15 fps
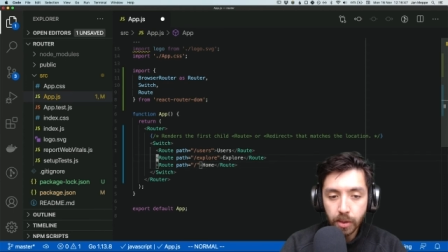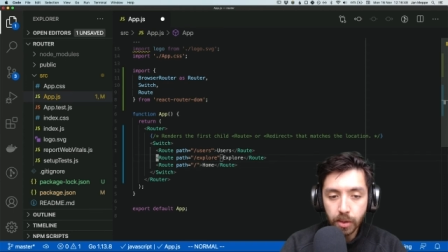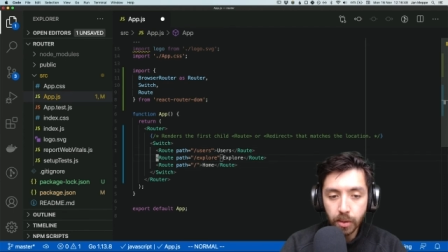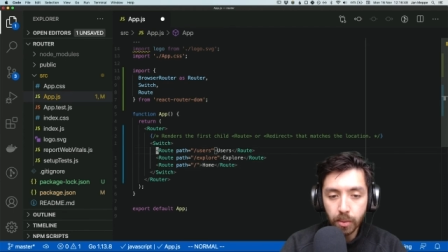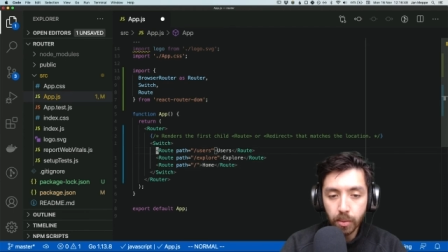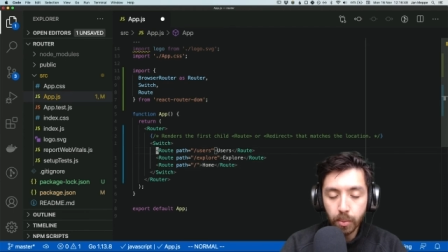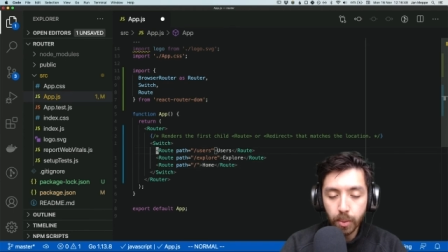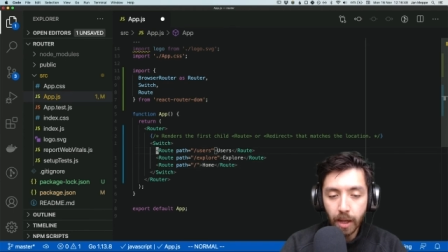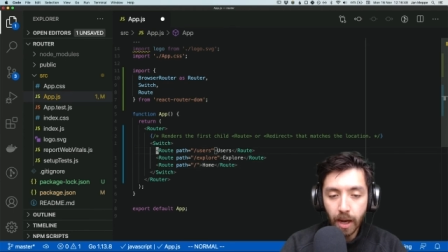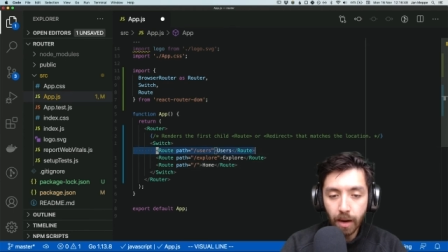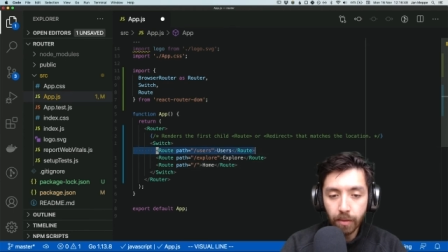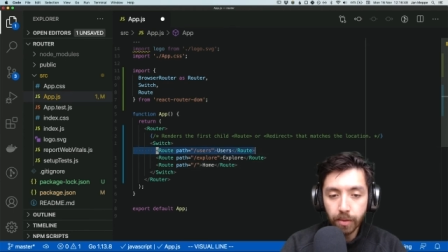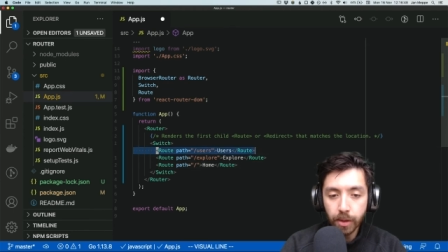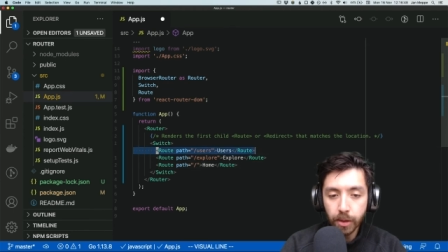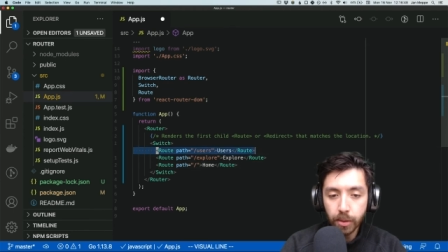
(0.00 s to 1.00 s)
So we
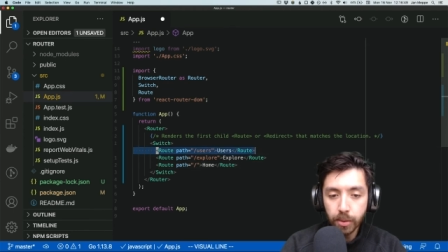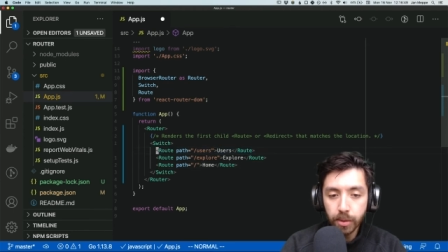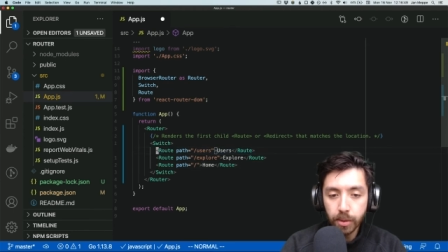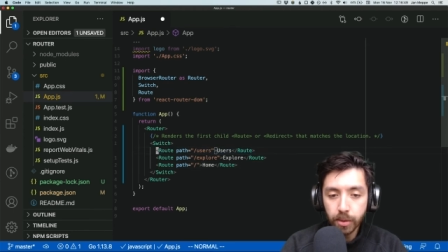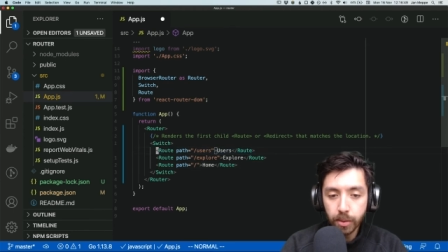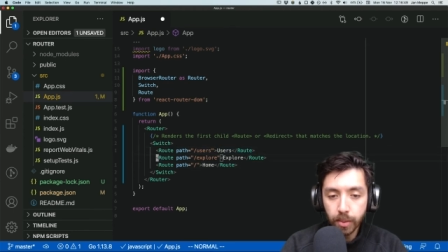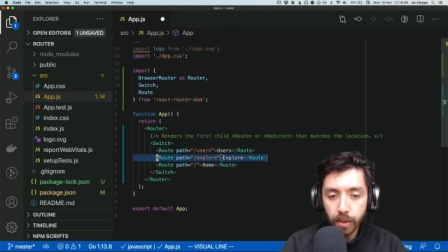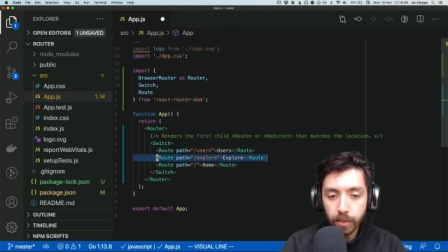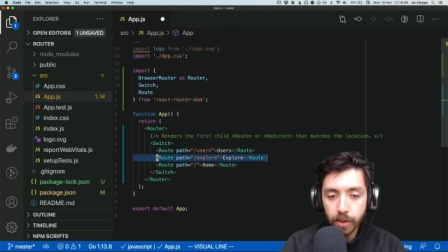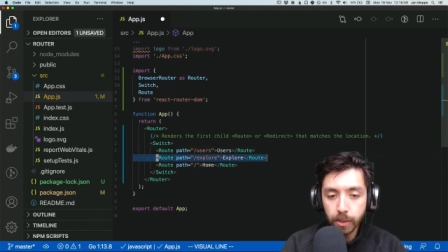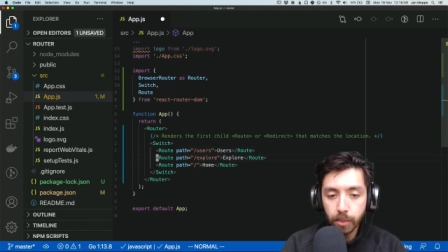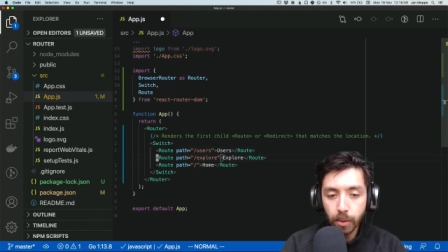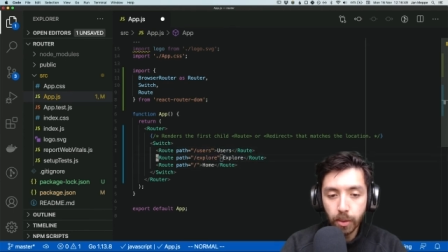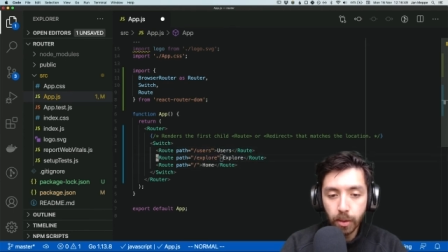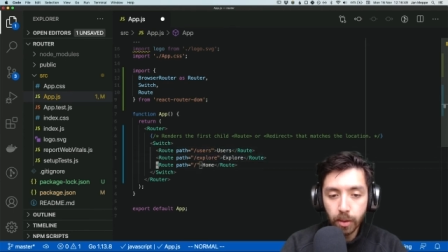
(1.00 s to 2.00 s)
have the users, we have
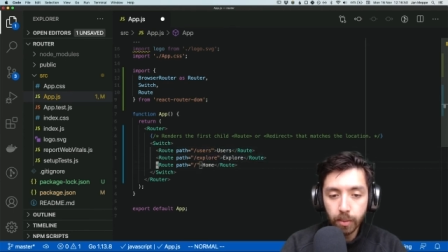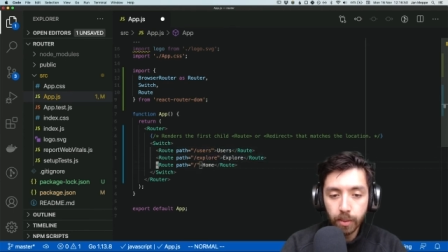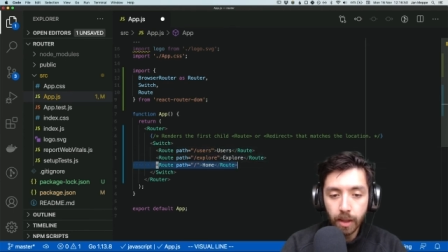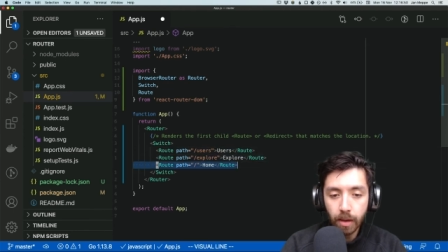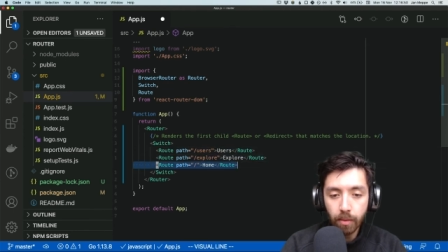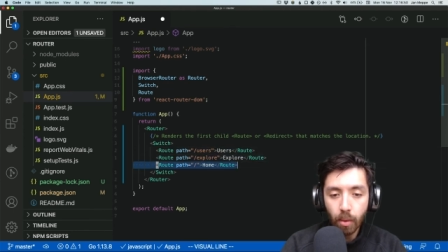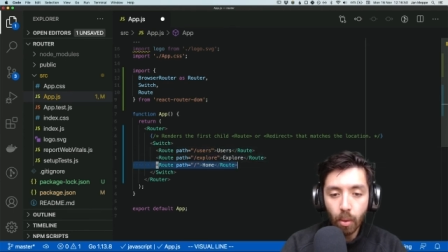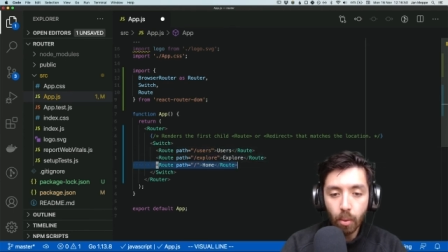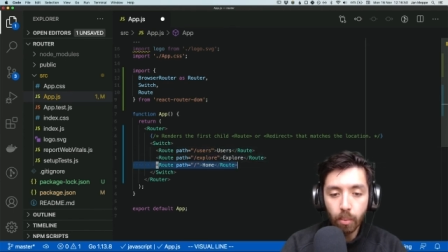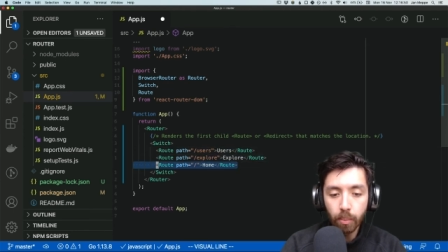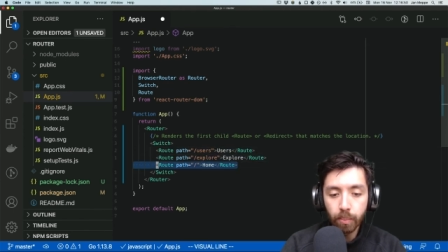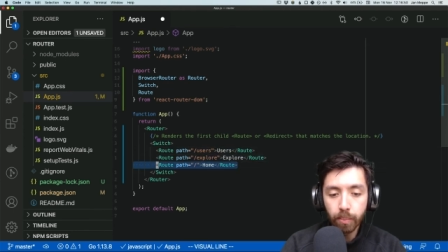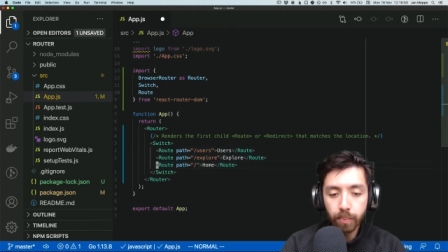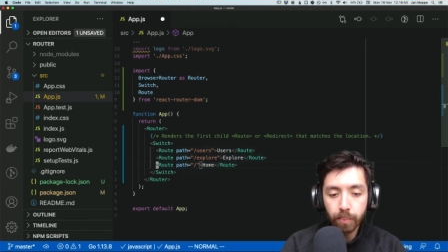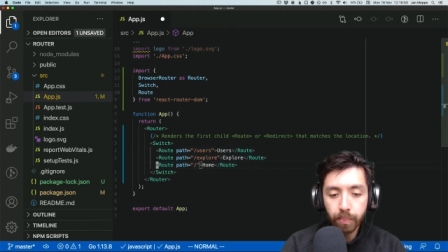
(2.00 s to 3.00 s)
Explorer, and we have Home.
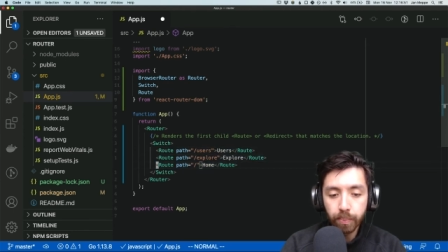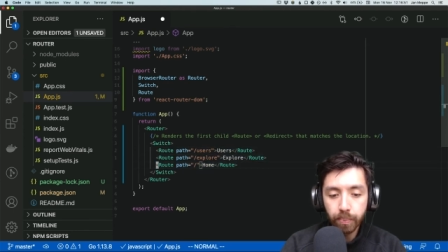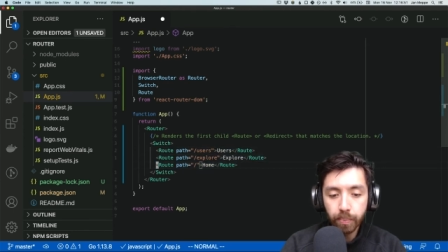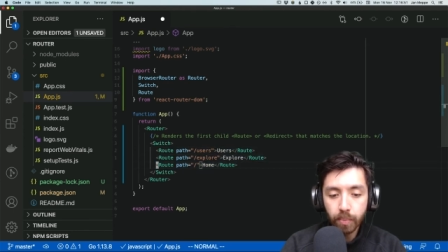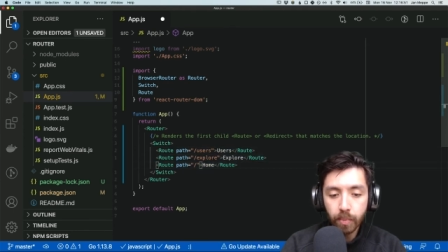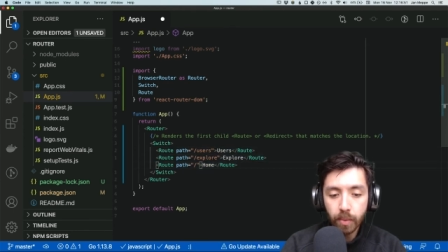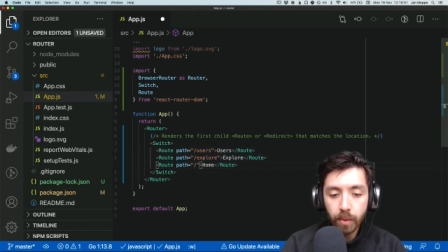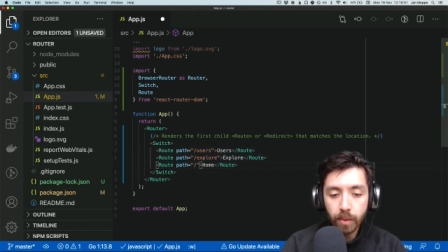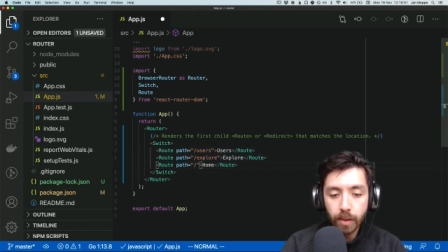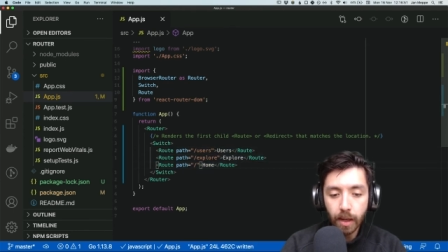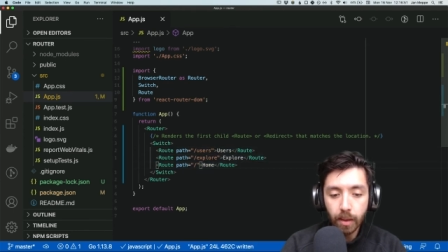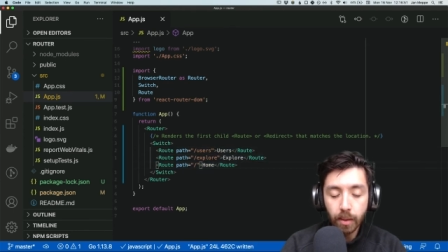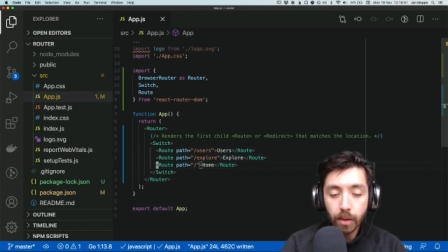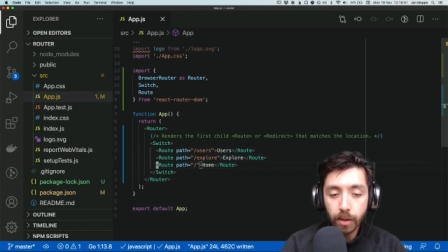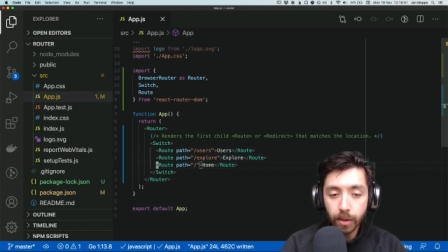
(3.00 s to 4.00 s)
Now,
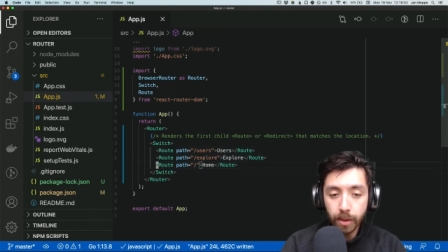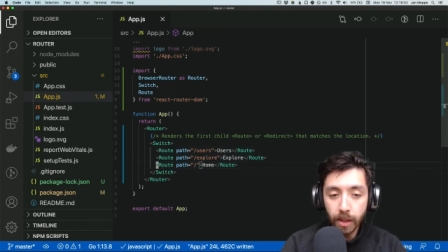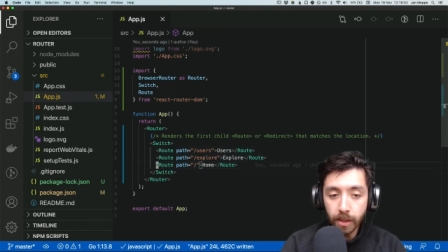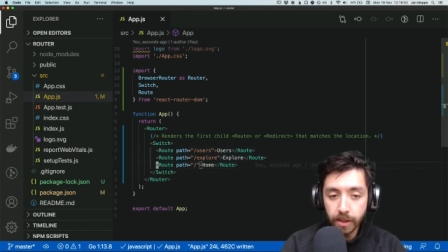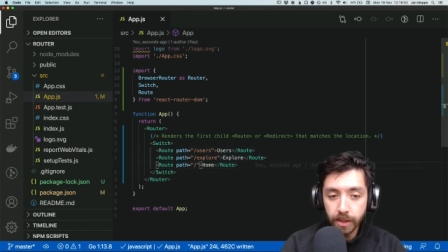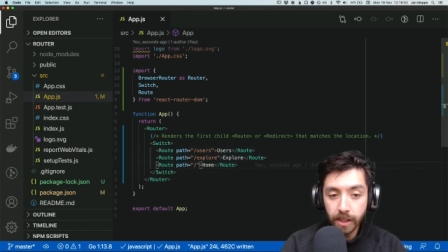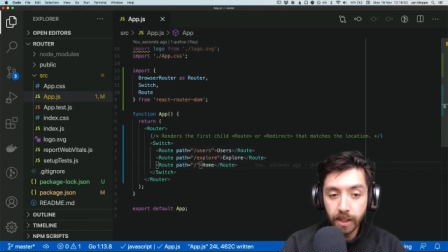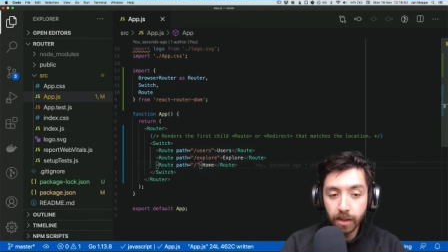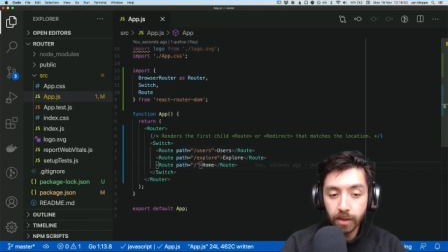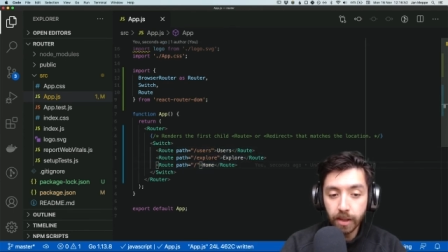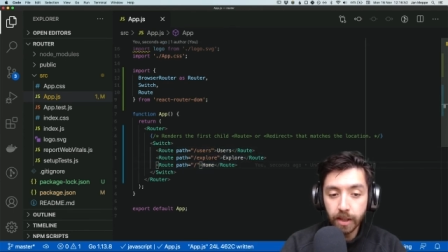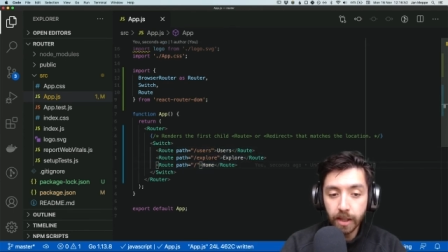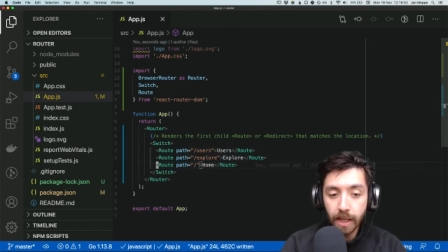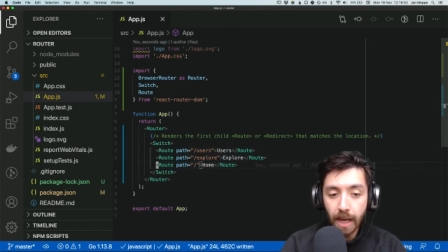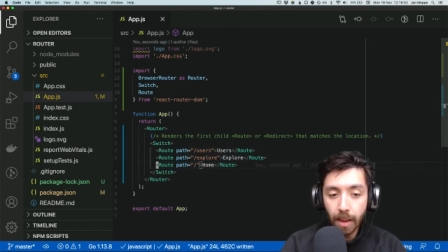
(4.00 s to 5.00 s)
you can't see anything
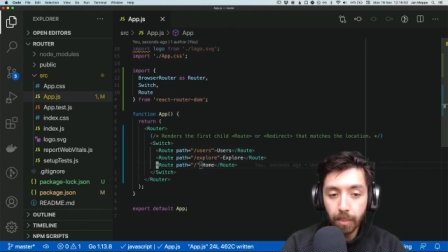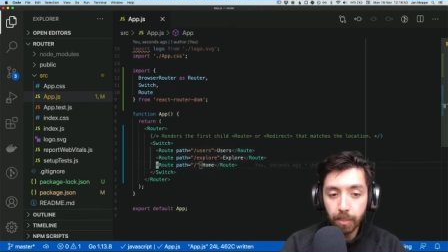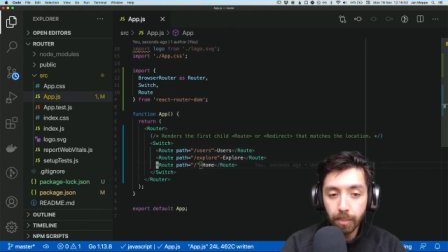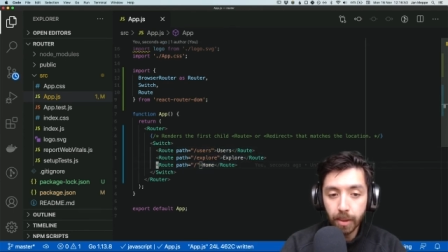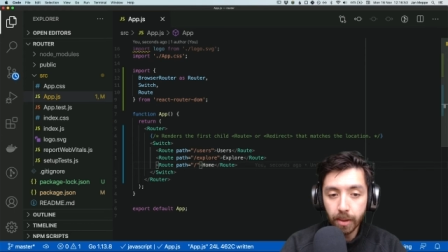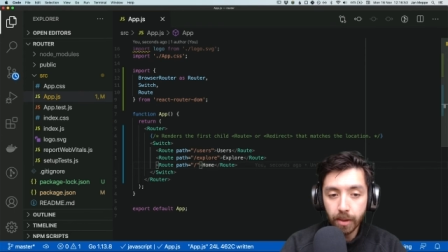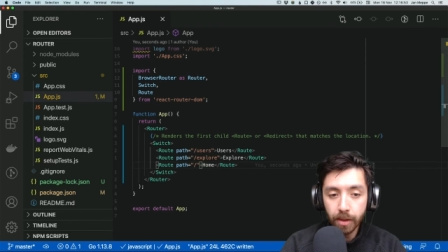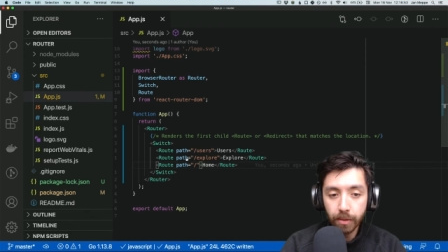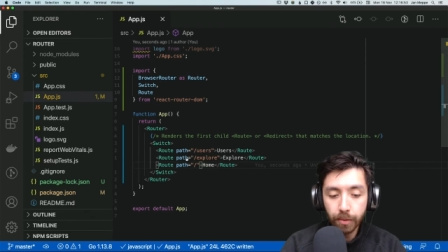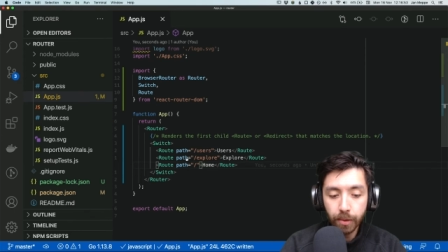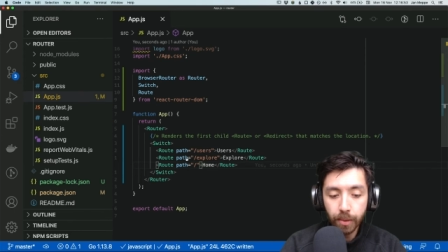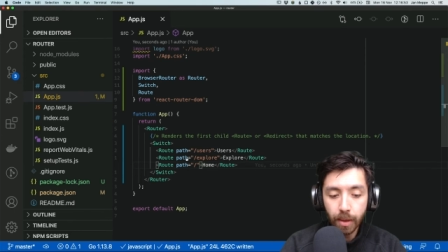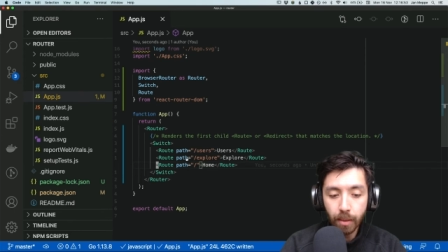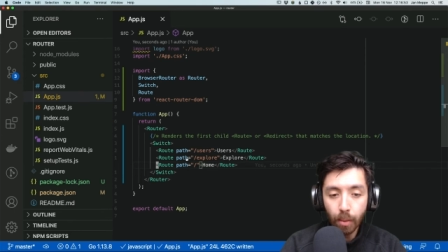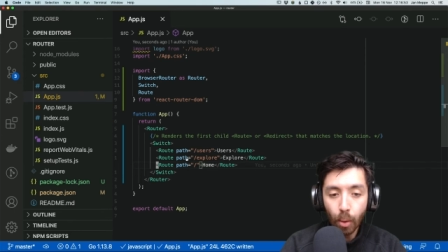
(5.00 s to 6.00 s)
in the app, but if you now